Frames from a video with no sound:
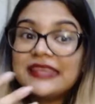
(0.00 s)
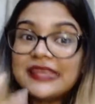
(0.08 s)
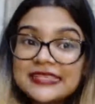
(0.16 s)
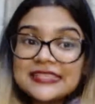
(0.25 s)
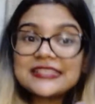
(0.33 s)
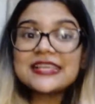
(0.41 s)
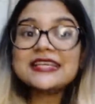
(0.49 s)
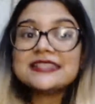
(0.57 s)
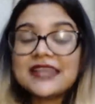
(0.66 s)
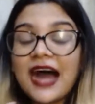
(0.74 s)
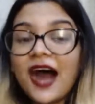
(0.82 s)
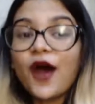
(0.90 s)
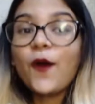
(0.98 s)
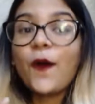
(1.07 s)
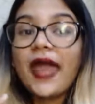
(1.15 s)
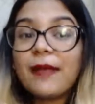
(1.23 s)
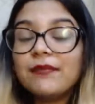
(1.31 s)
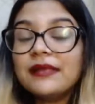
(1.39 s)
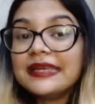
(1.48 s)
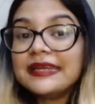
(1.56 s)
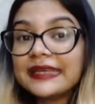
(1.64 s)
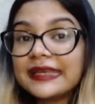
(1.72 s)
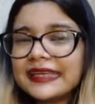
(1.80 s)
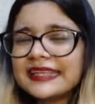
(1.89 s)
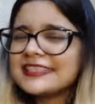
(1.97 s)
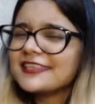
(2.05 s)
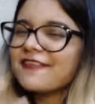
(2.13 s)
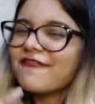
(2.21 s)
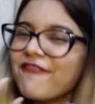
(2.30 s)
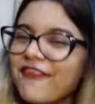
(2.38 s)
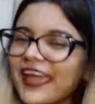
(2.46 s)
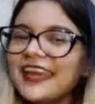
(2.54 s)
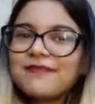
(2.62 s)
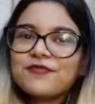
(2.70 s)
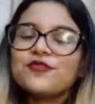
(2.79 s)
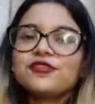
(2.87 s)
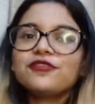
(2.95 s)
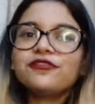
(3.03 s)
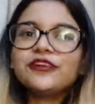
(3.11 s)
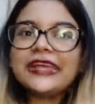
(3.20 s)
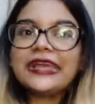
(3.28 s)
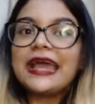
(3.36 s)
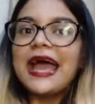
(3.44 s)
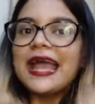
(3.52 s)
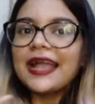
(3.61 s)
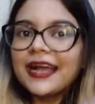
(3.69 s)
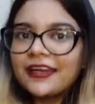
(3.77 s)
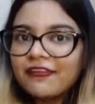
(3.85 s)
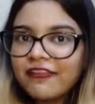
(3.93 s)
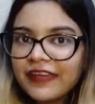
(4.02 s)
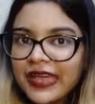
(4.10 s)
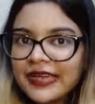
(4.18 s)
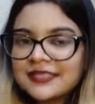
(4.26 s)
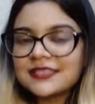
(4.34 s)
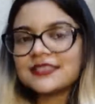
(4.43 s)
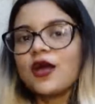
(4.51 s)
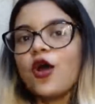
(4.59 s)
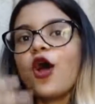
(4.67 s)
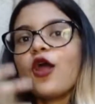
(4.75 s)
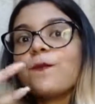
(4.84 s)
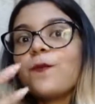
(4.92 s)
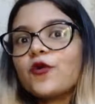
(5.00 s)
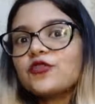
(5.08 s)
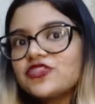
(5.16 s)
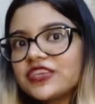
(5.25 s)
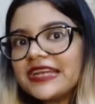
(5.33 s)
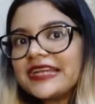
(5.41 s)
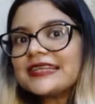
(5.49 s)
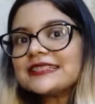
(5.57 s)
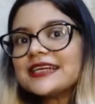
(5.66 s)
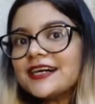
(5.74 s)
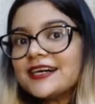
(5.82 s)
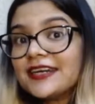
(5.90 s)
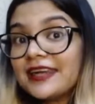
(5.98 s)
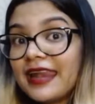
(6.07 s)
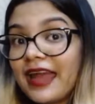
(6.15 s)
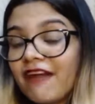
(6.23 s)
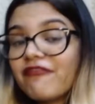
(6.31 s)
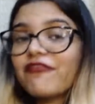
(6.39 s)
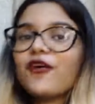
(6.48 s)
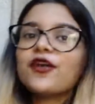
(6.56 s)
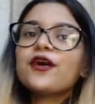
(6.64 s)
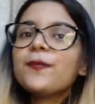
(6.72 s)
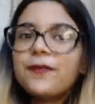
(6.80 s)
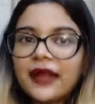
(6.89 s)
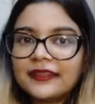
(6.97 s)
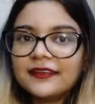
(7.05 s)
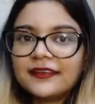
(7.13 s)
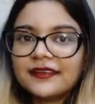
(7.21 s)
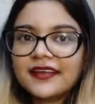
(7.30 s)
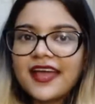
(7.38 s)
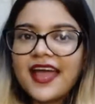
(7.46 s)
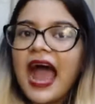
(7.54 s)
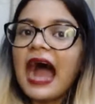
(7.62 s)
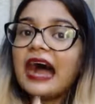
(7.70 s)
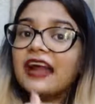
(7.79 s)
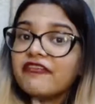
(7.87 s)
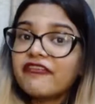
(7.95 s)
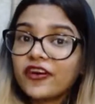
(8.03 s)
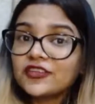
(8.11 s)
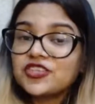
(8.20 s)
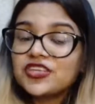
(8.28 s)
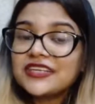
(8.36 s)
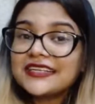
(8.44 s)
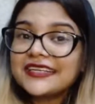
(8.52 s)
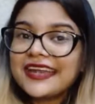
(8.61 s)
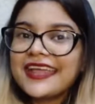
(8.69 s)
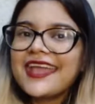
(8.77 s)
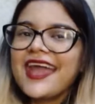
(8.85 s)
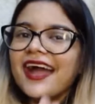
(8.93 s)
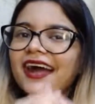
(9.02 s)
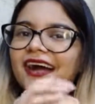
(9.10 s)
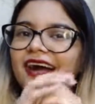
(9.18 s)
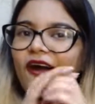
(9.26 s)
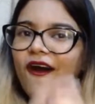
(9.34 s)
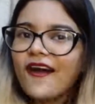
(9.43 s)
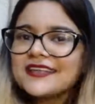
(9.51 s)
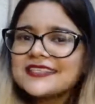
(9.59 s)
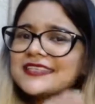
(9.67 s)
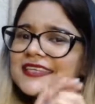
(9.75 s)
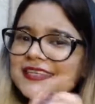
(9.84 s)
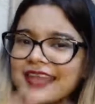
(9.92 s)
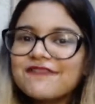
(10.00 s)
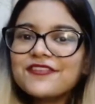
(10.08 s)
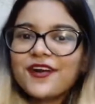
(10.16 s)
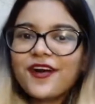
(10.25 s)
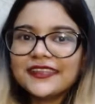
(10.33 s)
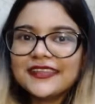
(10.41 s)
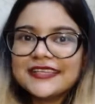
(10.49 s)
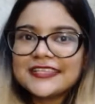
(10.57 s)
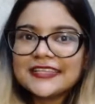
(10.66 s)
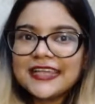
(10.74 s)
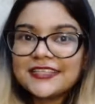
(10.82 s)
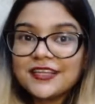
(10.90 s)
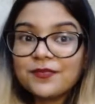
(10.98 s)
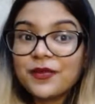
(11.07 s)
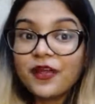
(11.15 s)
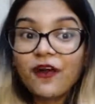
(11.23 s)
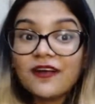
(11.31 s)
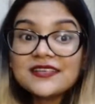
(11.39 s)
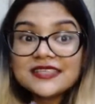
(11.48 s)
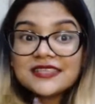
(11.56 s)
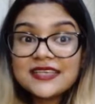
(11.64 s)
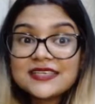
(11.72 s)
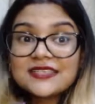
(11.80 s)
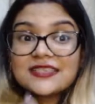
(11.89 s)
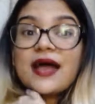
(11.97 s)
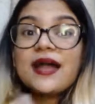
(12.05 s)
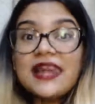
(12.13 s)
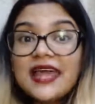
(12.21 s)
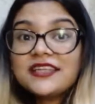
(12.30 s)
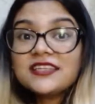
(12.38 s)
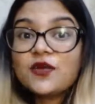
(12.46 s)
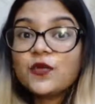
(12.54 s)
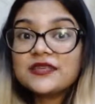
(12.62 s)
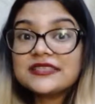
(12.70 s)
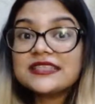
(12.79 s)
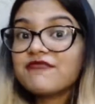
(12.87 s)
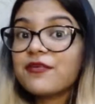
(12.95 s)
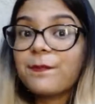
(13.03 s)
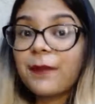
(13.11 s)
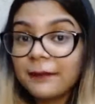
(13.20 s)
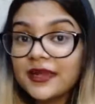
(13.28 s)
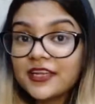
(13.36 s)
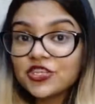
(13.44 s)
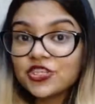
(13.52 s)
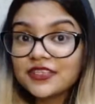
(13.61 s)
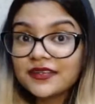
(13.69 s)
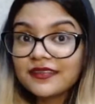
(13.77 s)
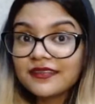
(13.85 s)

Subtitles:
this is how Emily Dickinson very beautifully conveys or portrays her love for her brother. Unfortunately, Austen never got this letter because this letter was never published